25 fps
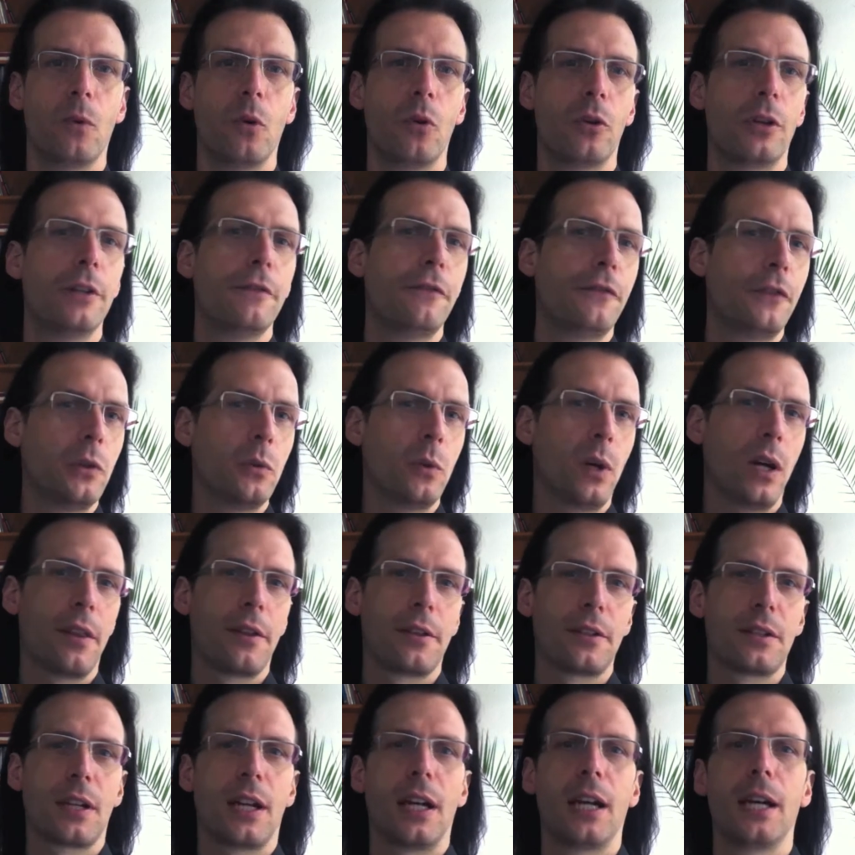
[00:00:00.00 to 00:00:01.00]
Or if you are
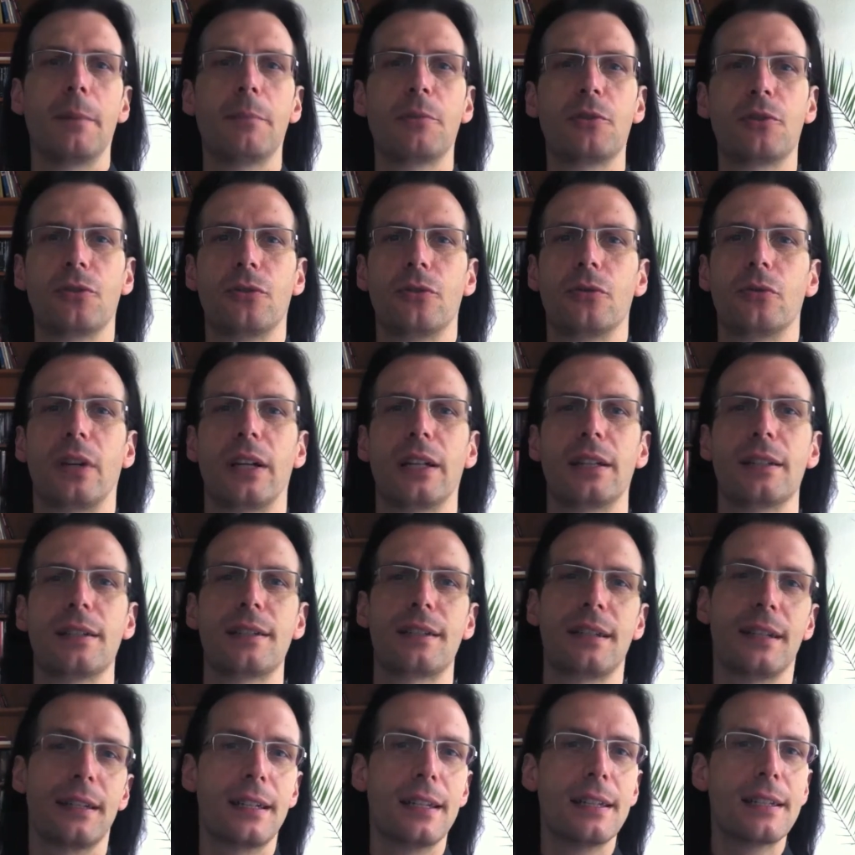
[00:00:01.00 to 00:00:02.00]
the type to run
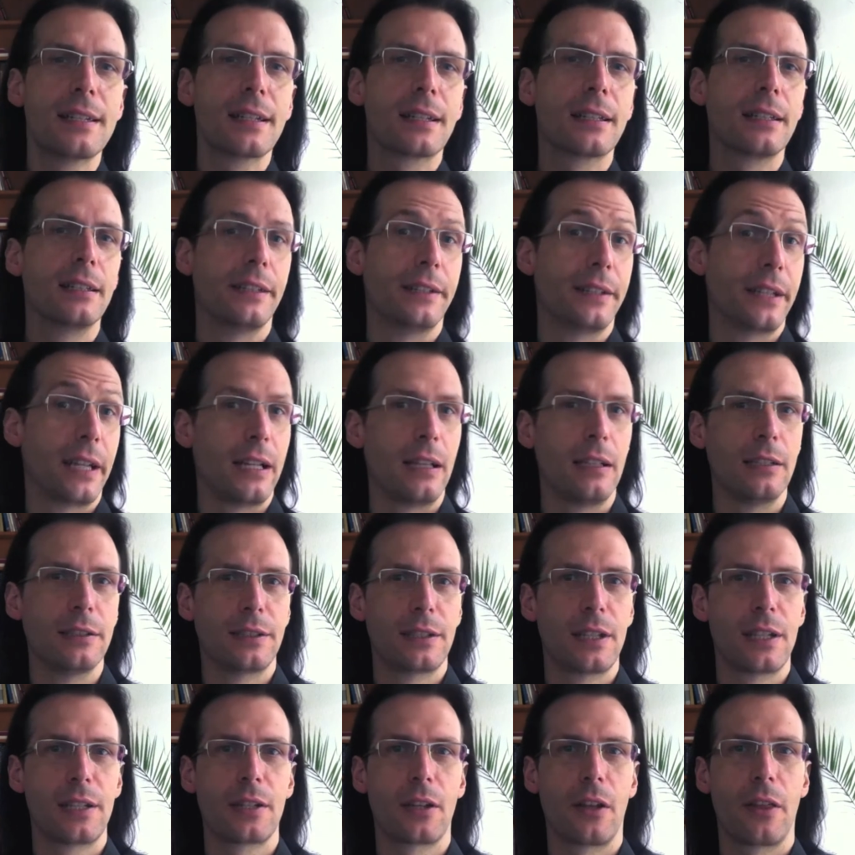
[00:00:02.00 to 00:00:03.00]
statistical
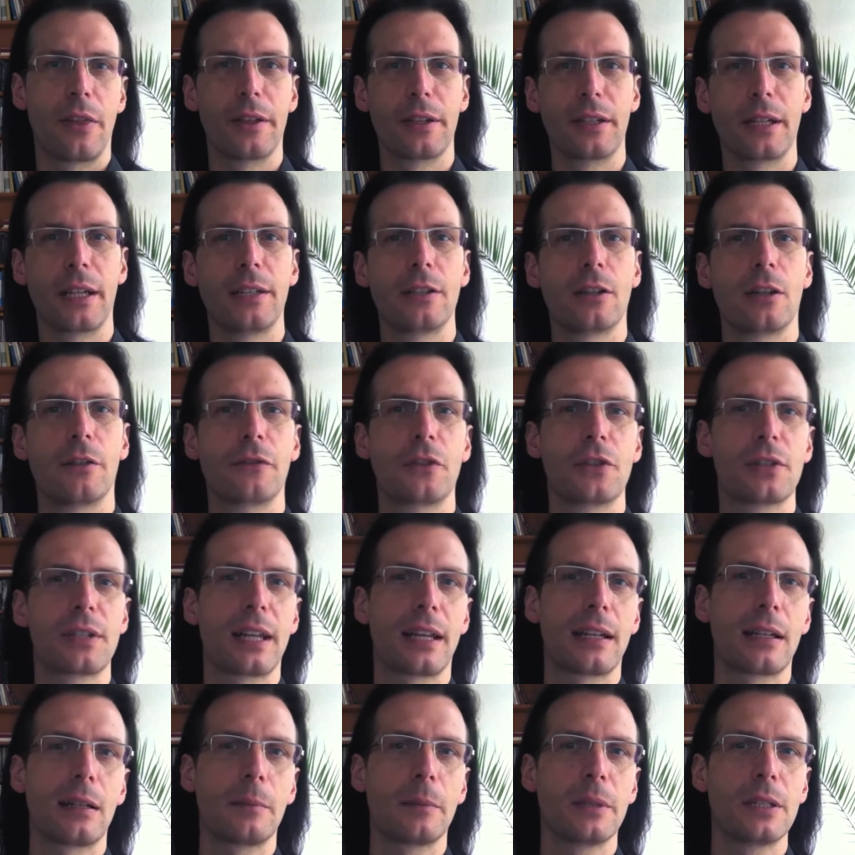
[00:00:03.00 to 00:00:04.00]
analysis on the data of your
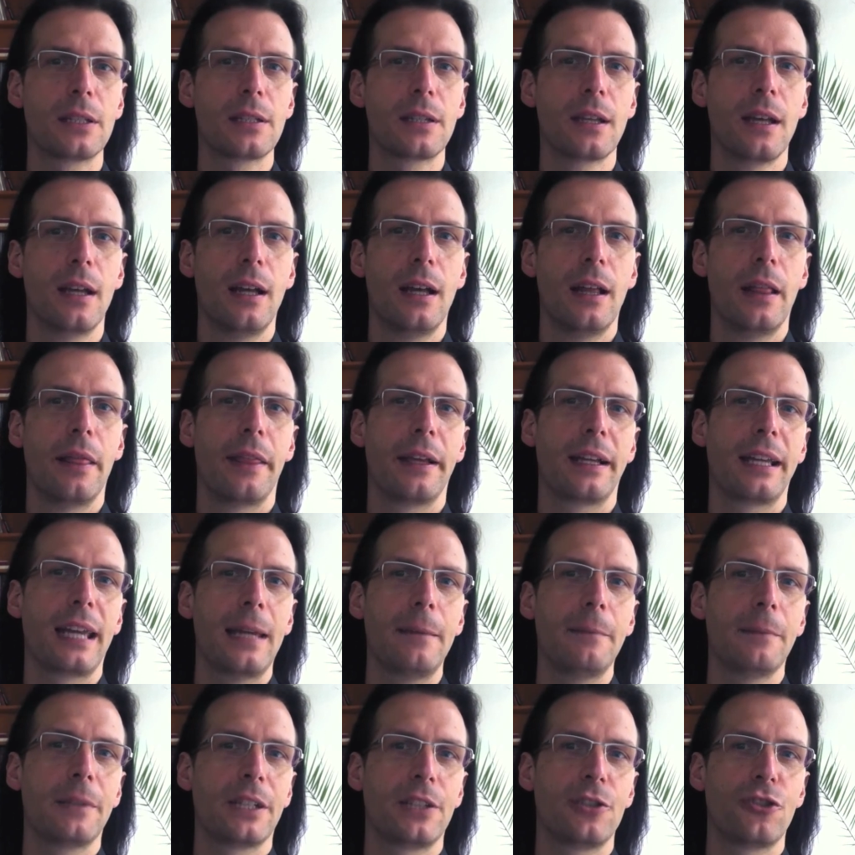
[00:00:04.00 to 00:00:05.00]
settlements, the
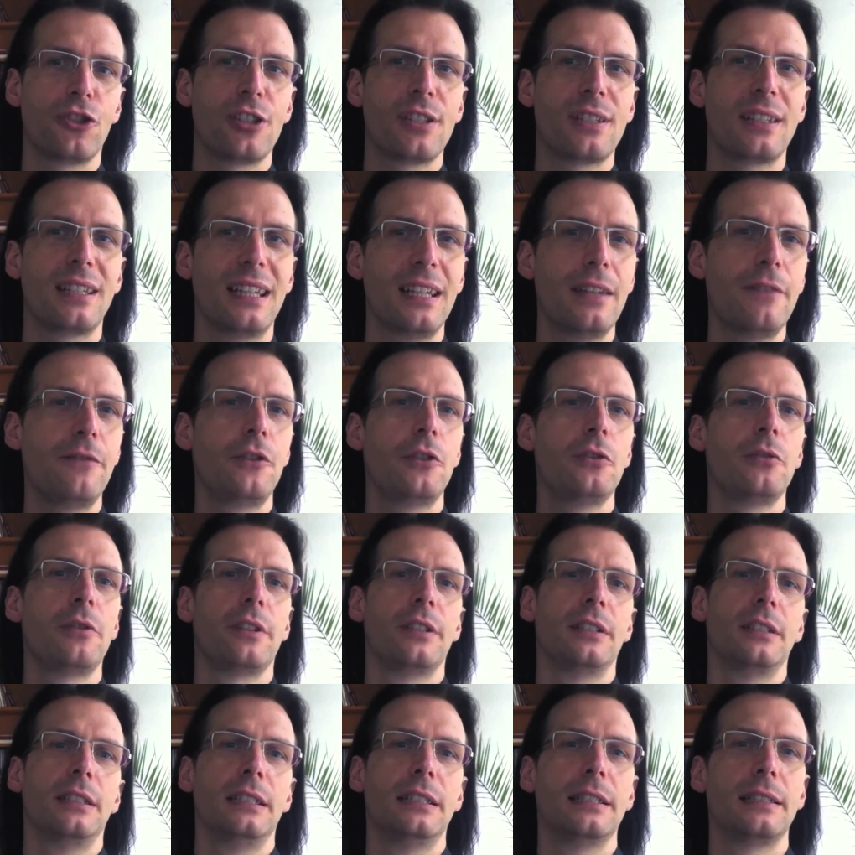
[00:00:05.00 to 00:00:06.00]
game can just give you the
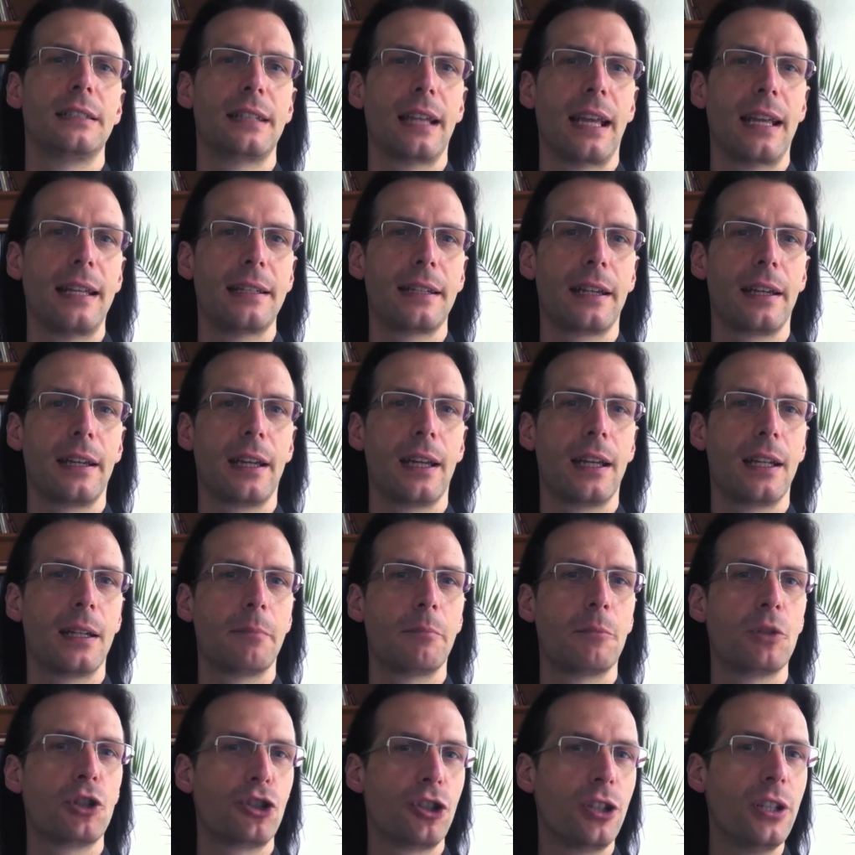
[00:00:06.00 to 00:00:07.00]
needed data in a
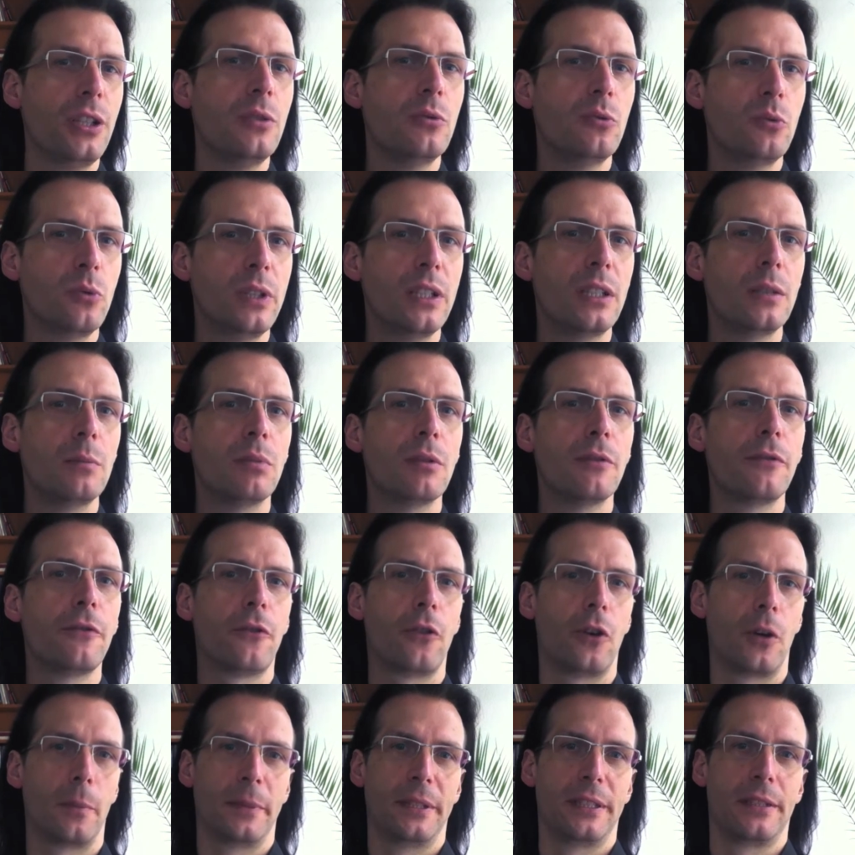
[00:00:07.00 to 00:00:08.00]
machine-readable
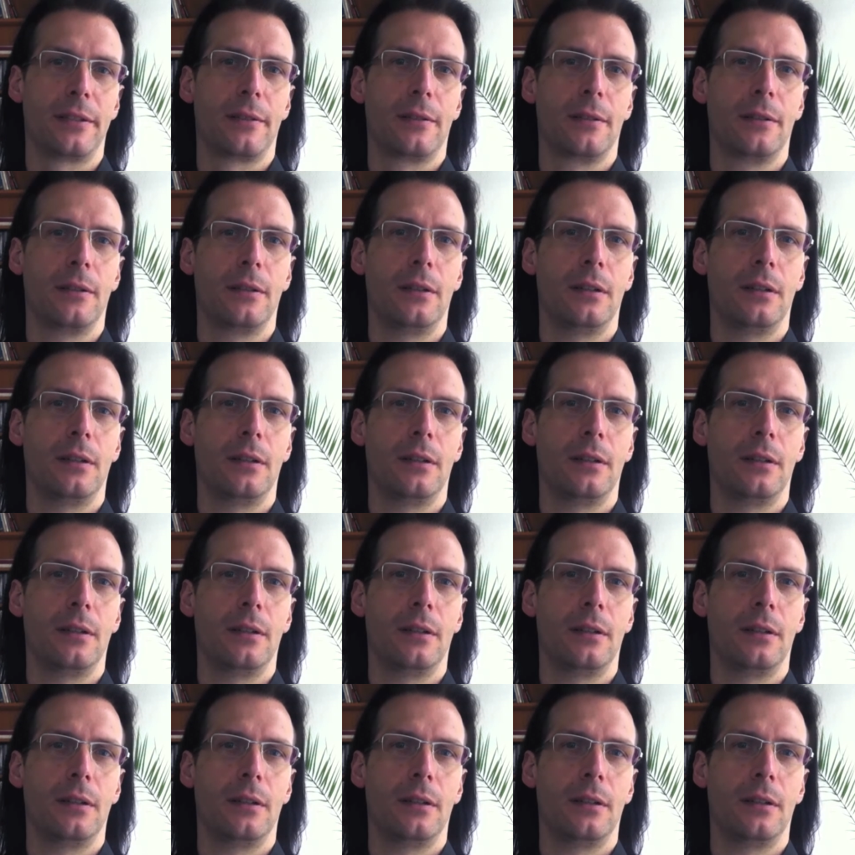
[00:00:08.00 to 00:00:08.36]
format.